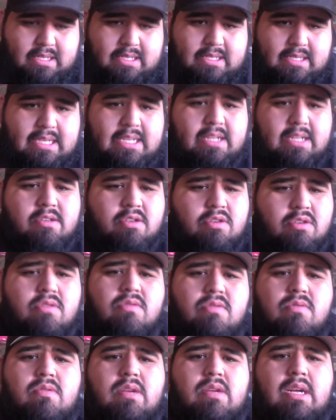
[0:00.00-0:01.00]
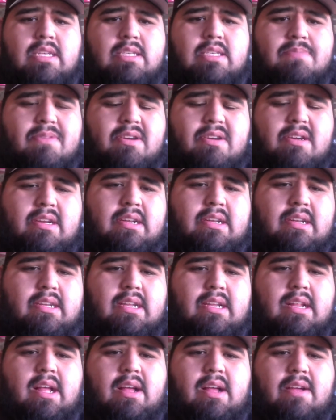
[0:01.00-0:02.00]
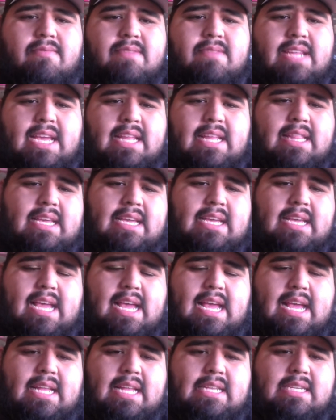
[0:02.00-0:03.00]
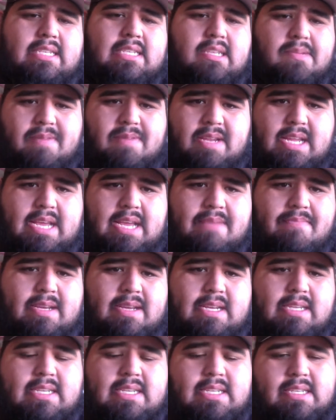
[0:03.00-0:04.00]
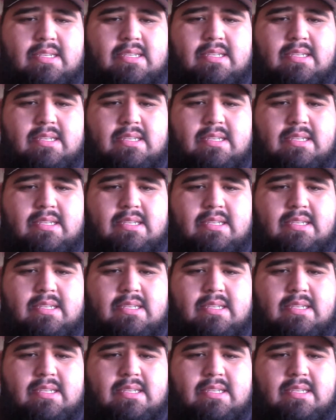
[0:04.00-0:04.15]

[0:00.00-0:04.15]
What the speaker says: true spirit of Daly and Jessica Penne, because